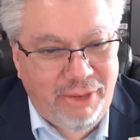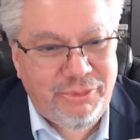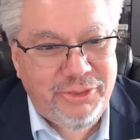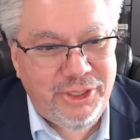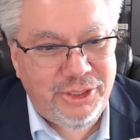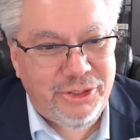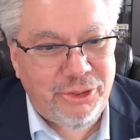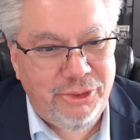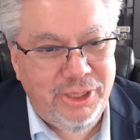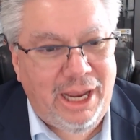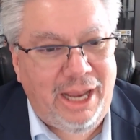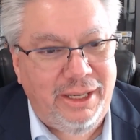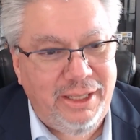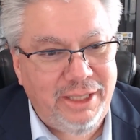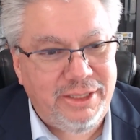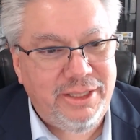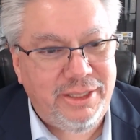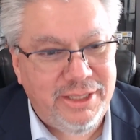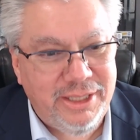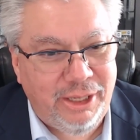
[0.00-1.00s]
deficits are not
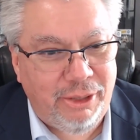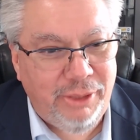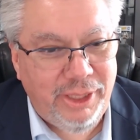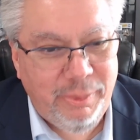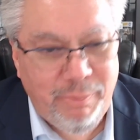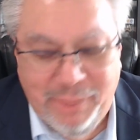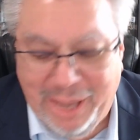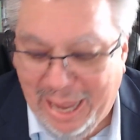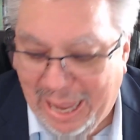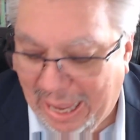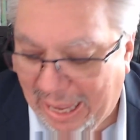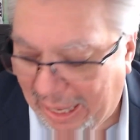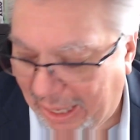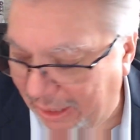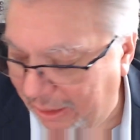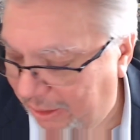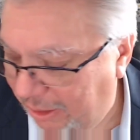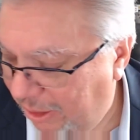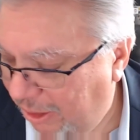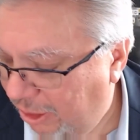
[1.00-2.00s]
necessarily
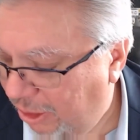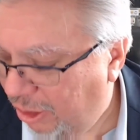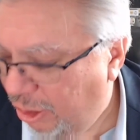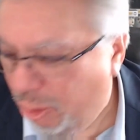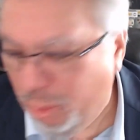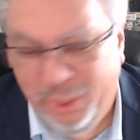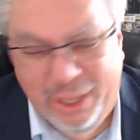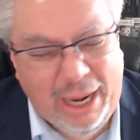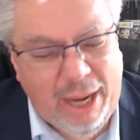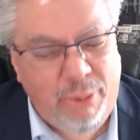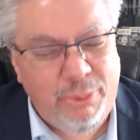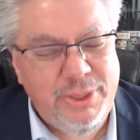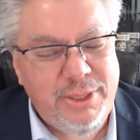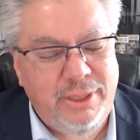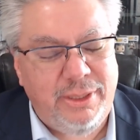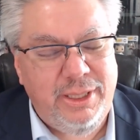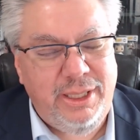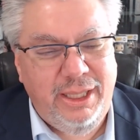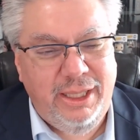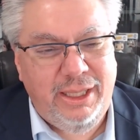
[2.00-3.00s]
bad. When I was
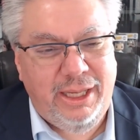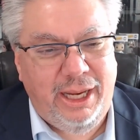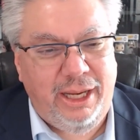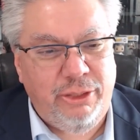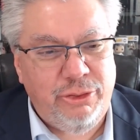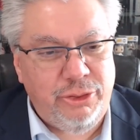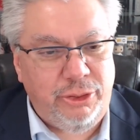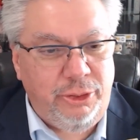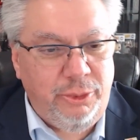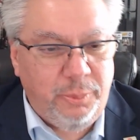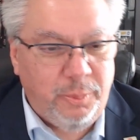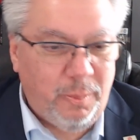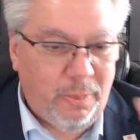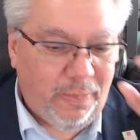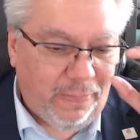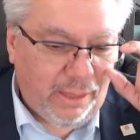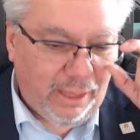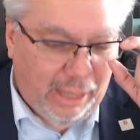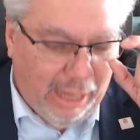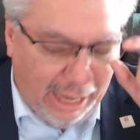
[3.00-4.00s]
a teenager,
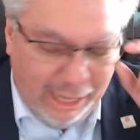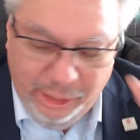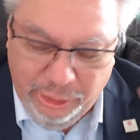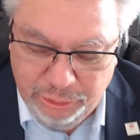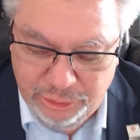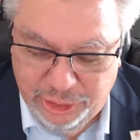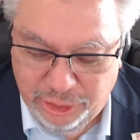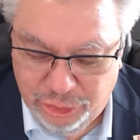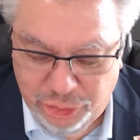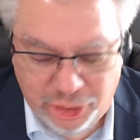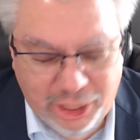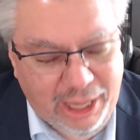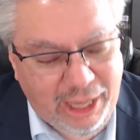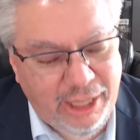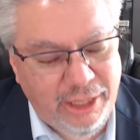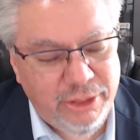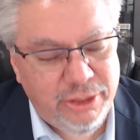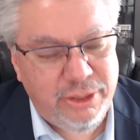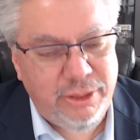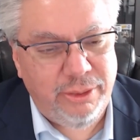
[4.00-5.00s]
I used to
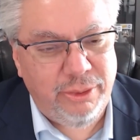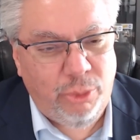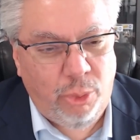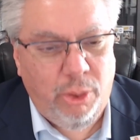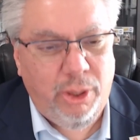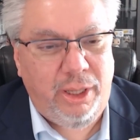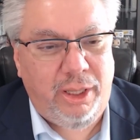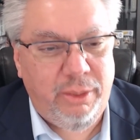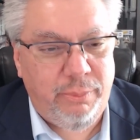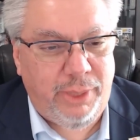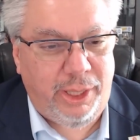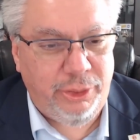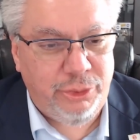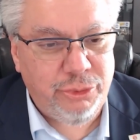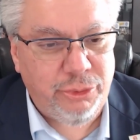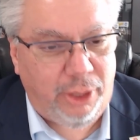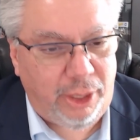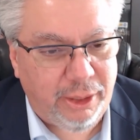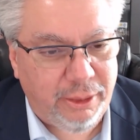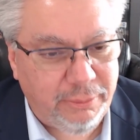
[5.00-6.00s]
change the oil in my
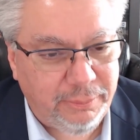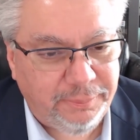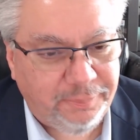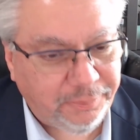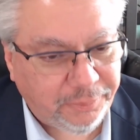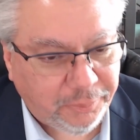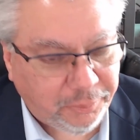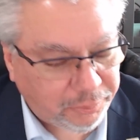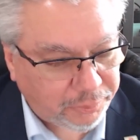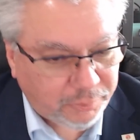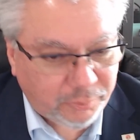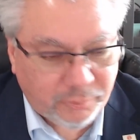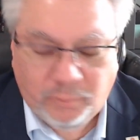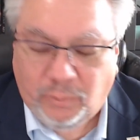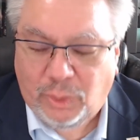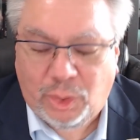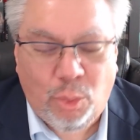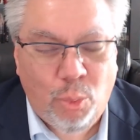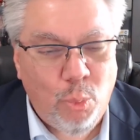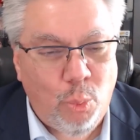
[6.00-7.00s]
truck.
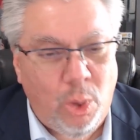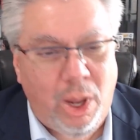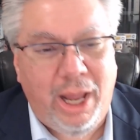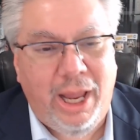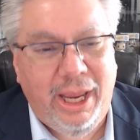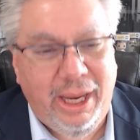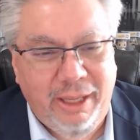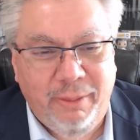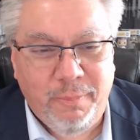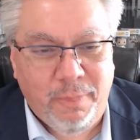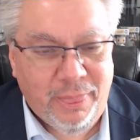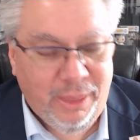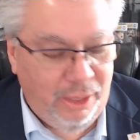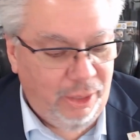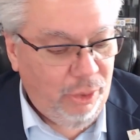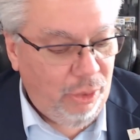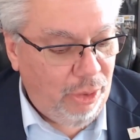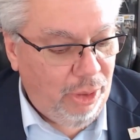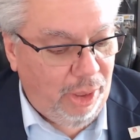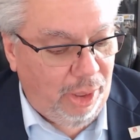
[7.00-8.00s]
Why?
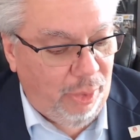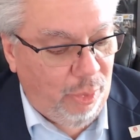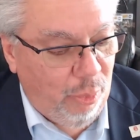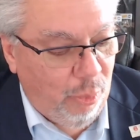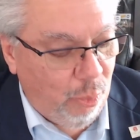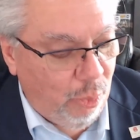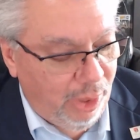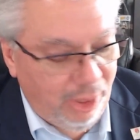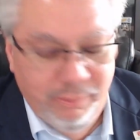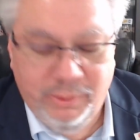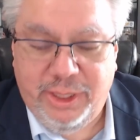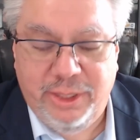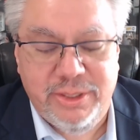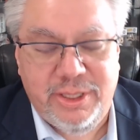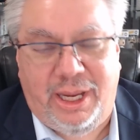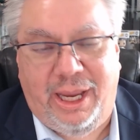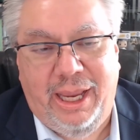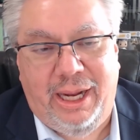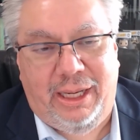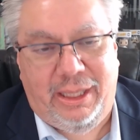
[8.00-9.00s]
One,
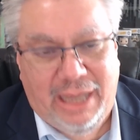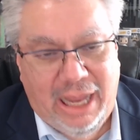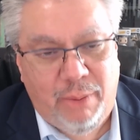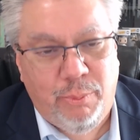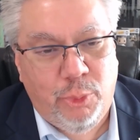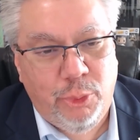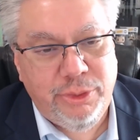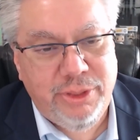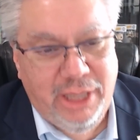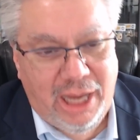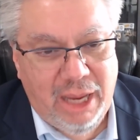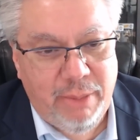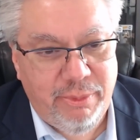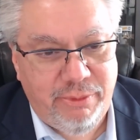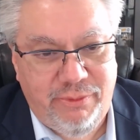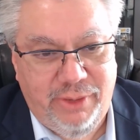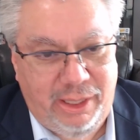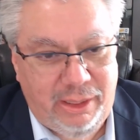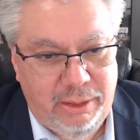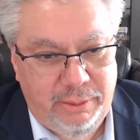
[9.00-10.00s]
because I had a lot more time
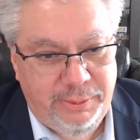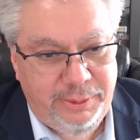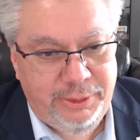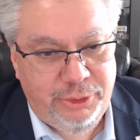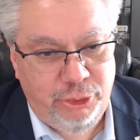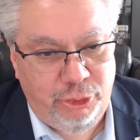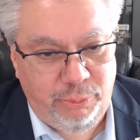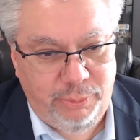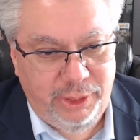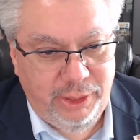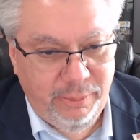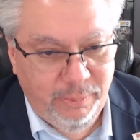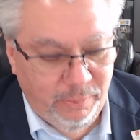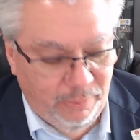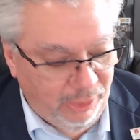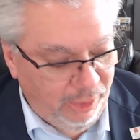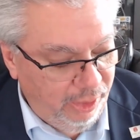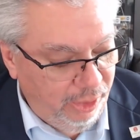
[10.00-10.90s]
available to me.